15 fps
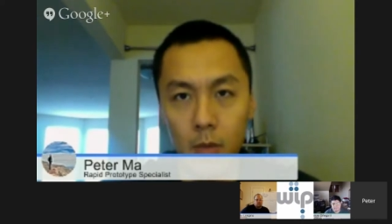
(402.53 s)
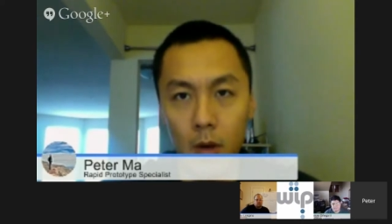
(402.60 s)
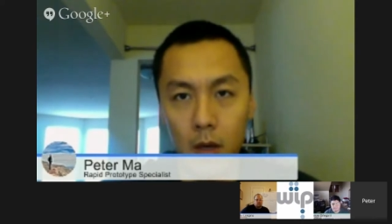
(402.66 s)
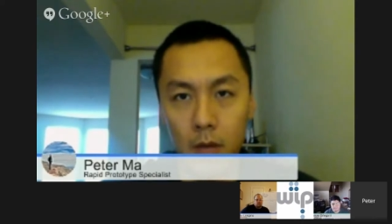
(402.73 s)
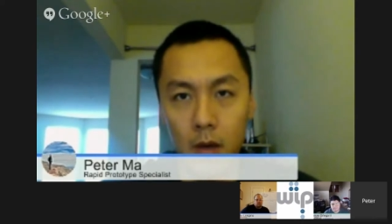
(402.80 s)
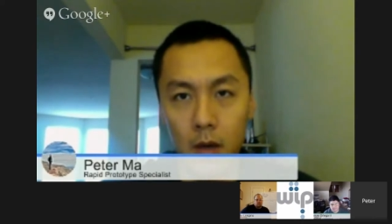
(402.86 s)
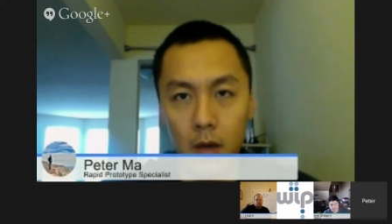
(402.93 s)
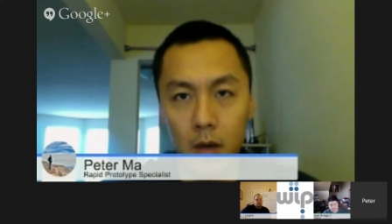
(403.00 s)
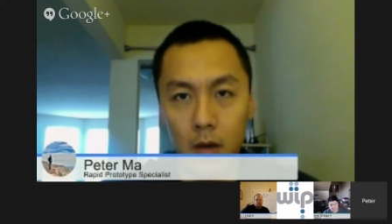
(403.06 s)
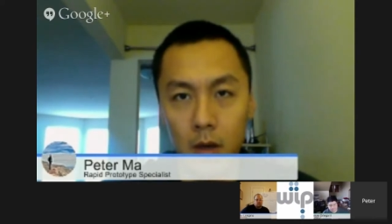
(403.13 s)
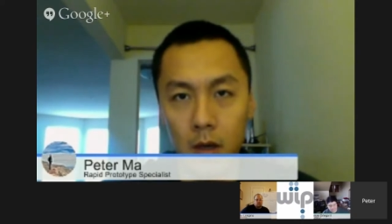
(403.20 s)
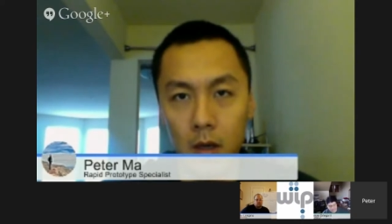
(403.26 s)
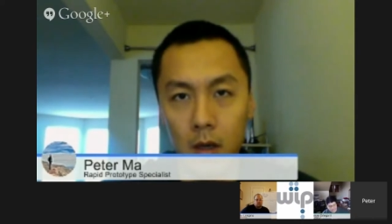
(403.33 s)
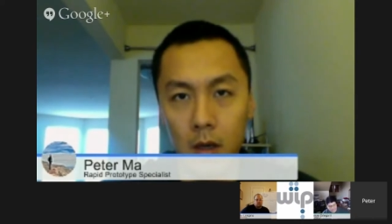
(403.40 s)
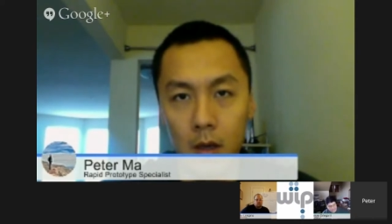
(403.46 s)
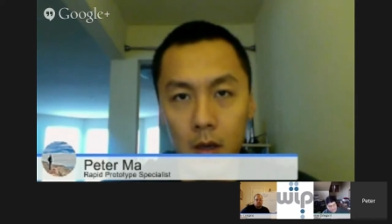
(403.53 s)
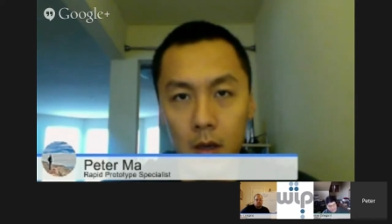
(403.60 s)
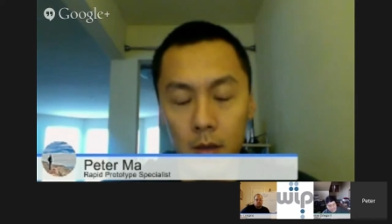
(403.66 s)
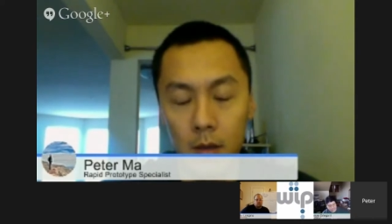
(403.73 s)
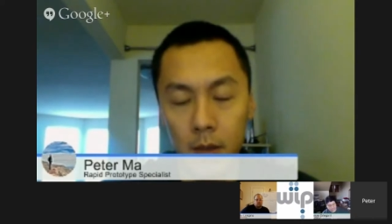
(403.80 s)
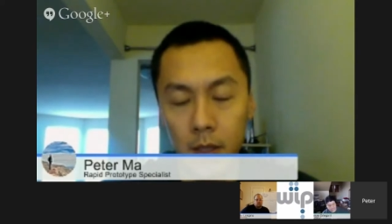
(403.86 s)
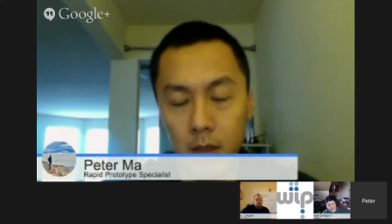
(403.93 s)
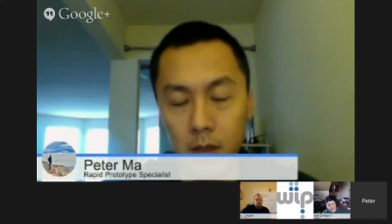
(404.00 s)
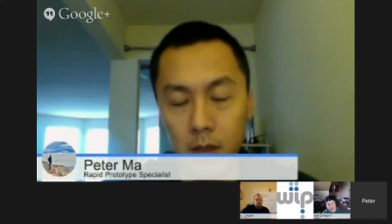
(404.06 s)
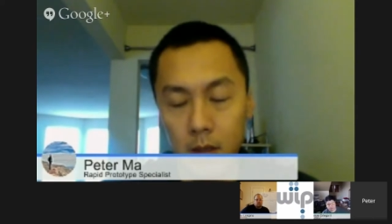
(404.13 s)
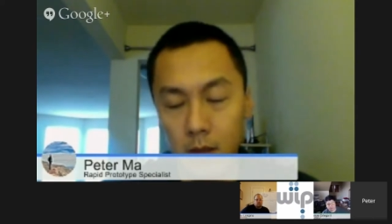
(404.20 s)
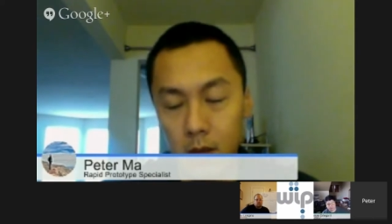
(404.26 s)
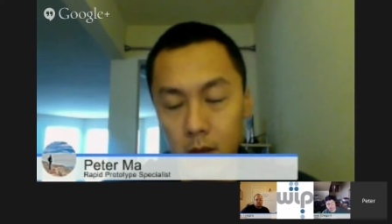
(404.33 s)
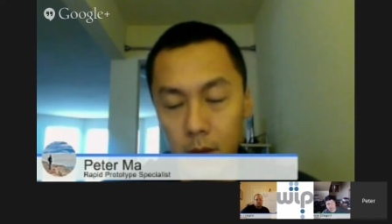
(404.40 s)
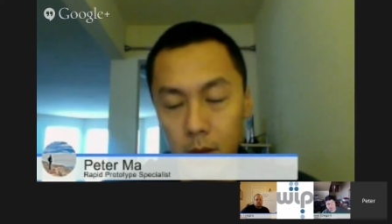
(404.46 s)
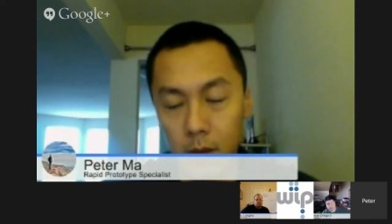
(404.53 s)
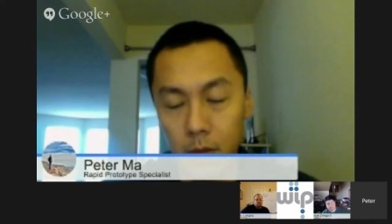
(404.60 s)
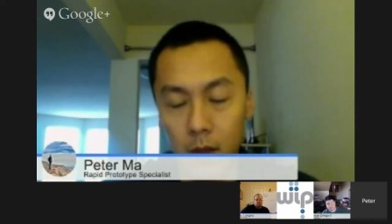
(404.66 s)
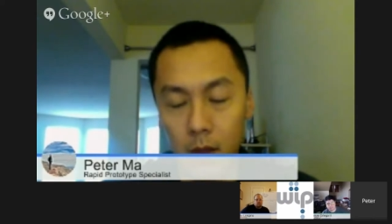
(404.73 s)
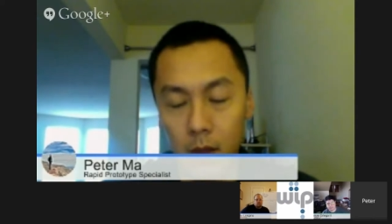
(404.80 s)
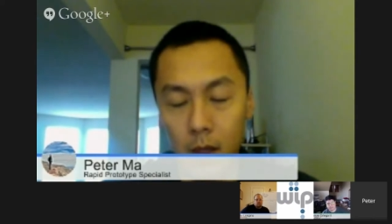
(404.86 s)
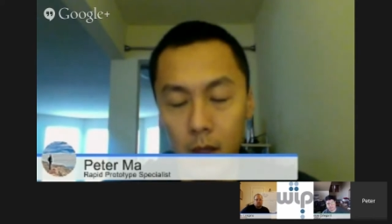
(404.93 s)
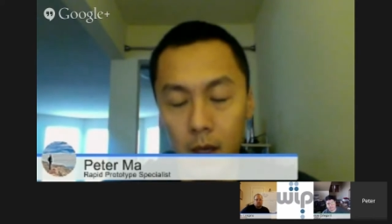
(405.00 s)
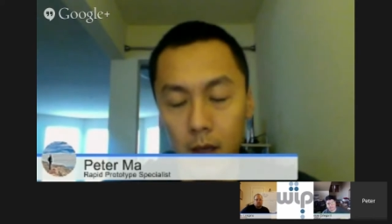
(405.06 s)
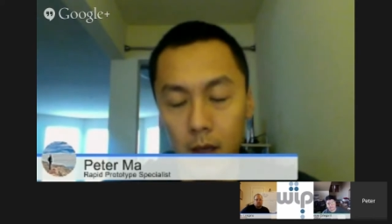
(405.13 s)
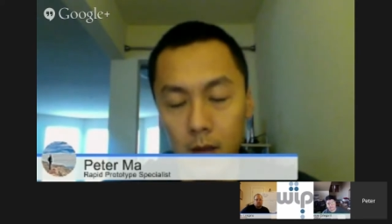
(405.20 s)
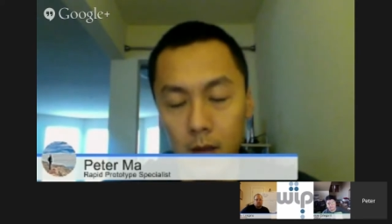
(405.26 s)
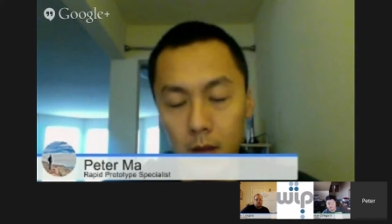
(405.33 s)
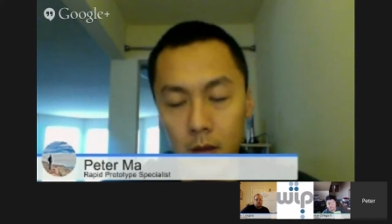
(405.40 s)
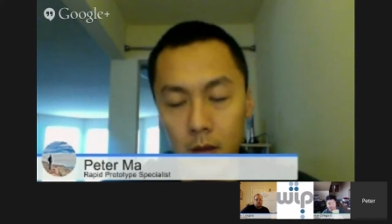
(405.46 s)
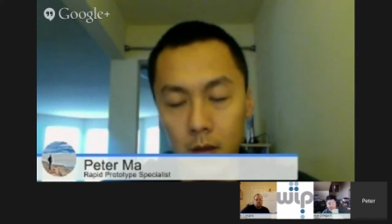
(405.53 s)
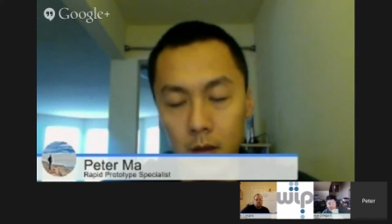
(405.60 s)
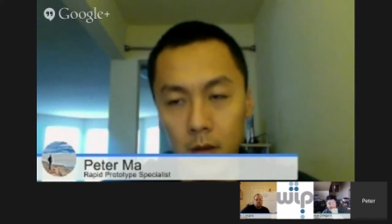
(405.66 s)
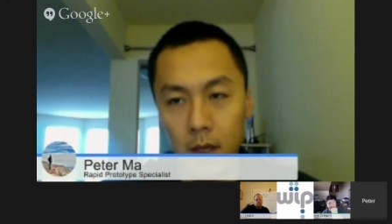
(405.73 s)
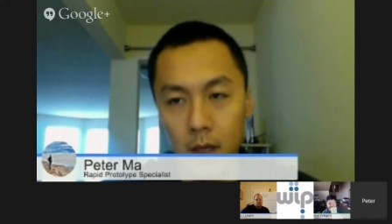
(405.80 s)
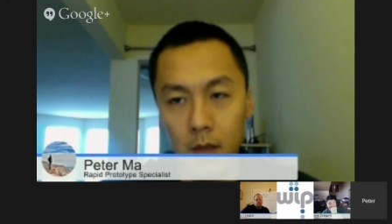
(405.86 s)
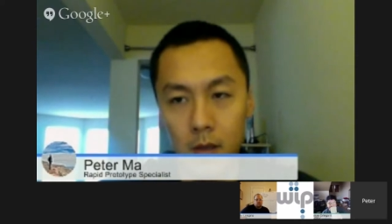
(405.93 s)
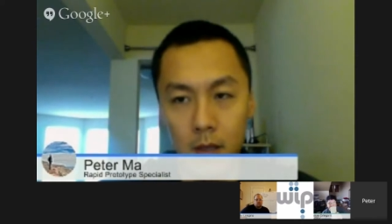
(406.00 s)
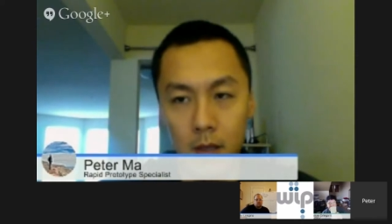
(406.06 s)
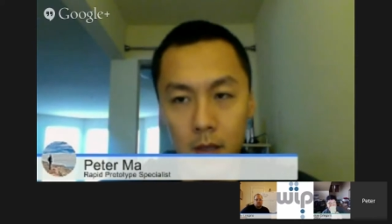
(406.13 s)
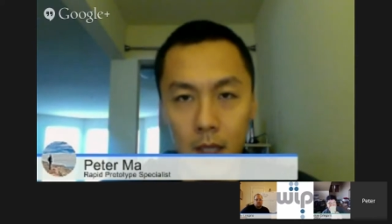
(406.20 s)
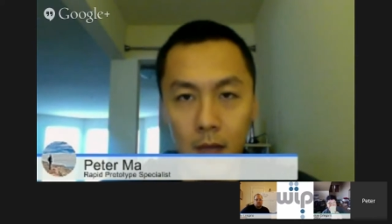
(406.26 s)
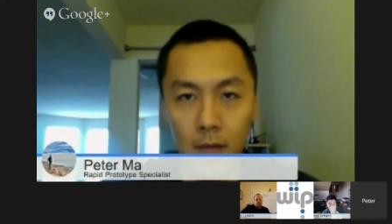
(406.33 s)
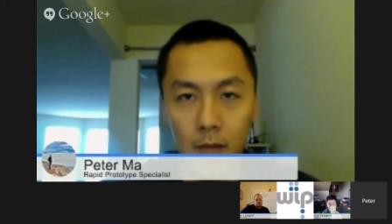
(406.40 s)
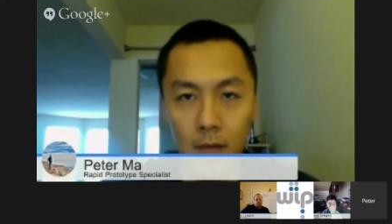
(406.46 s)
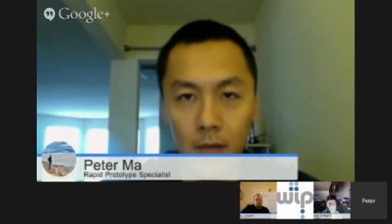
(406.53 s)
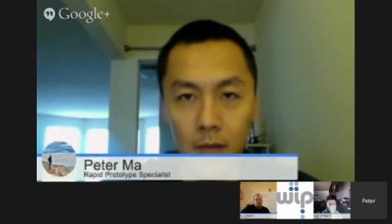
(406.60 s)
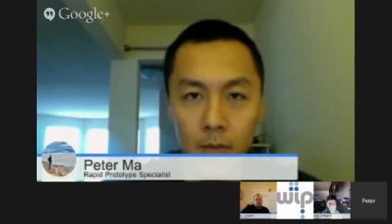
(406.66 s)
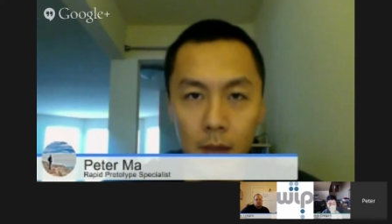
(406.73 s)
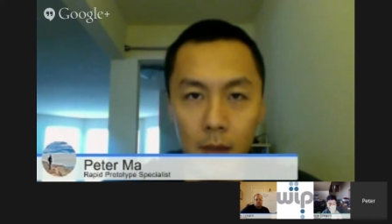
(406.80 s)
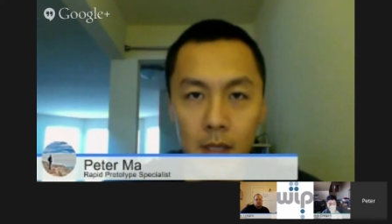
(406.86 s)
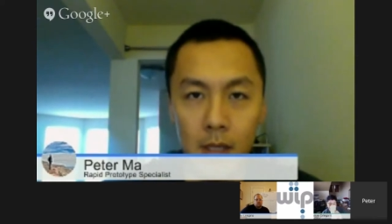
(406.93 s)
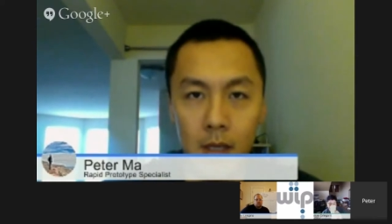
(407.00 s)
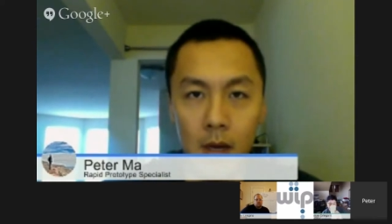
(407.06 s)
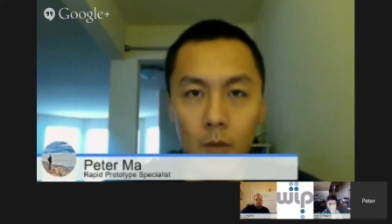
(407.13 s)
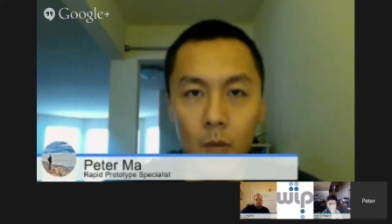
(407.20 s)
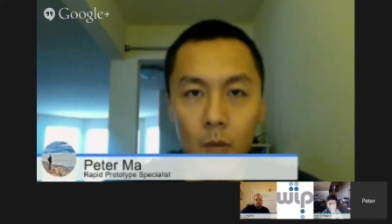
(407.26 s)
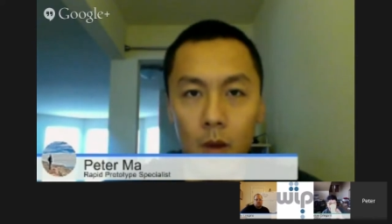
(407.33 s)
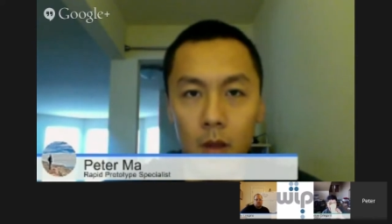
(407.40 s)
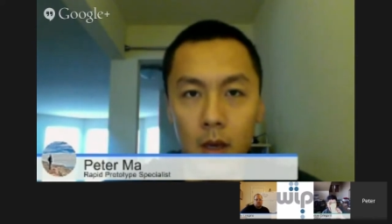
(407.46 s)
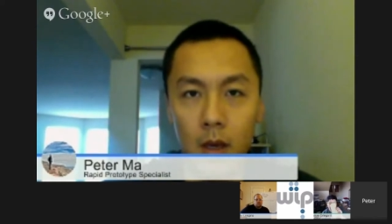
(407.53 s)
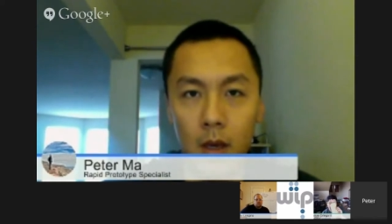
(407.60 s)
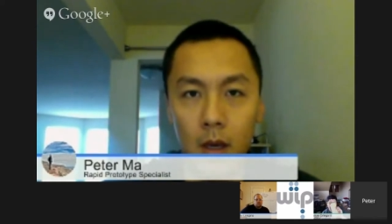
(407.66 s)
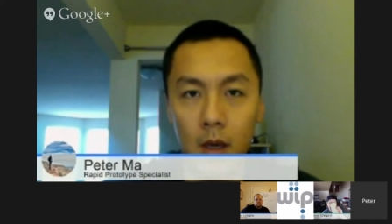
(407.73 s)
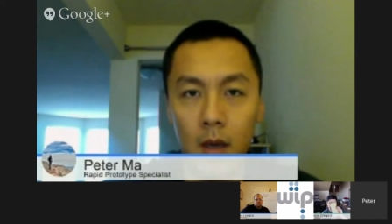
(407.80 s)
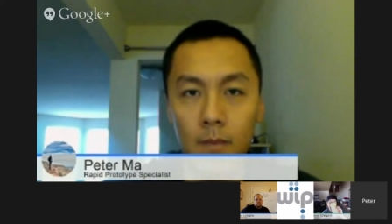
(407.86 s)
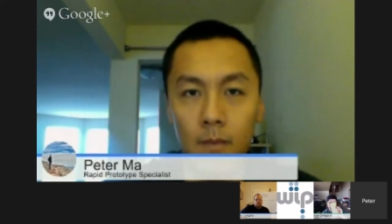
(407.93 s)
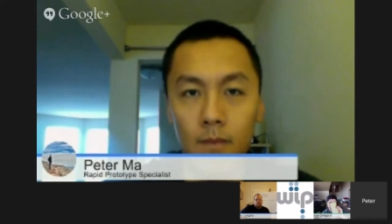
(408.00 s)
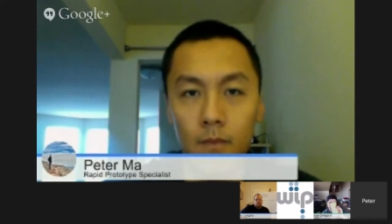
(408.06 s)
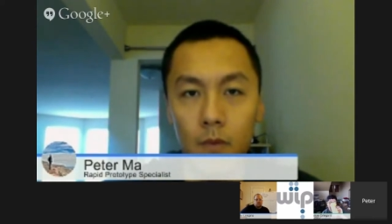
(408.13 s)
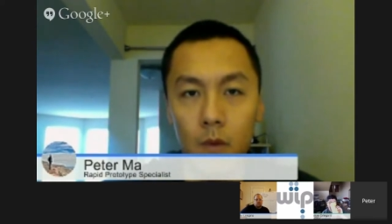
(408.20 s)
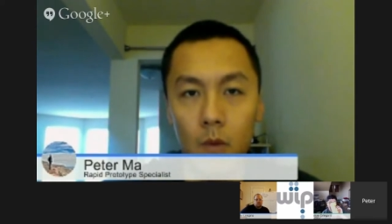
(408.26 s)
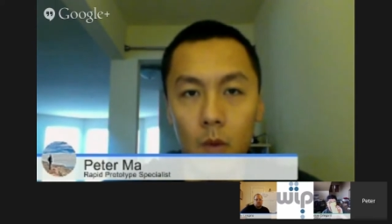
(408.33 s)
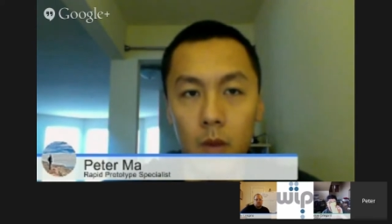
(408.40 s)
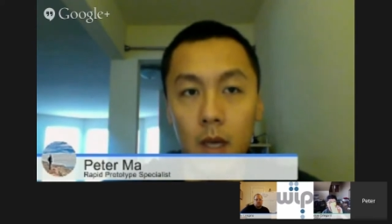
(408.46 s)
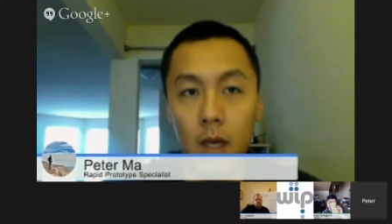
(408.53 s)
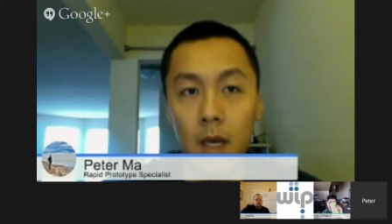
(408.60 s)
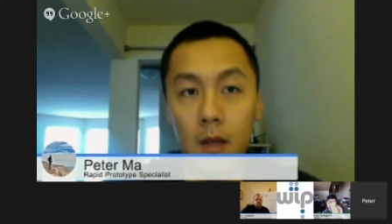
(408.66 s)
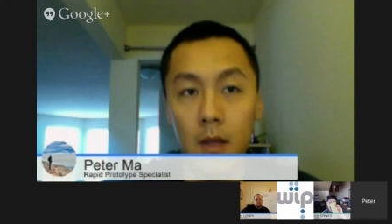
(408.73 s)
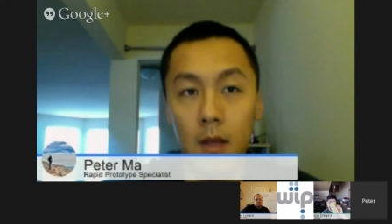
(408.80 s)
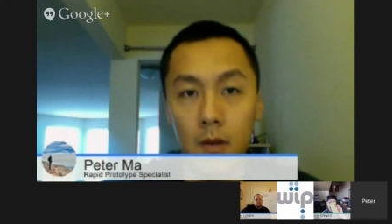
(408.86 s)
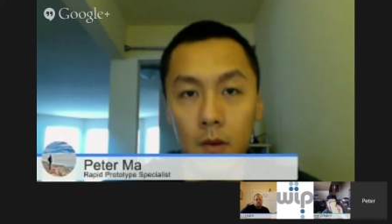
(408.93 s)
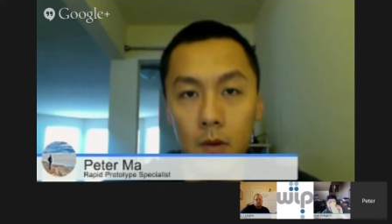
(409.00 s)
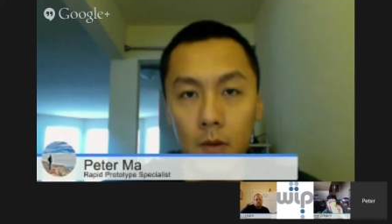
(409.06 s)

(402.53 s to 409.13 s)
At least at this point of the career, because these are the people you like. So like you select a team based on what they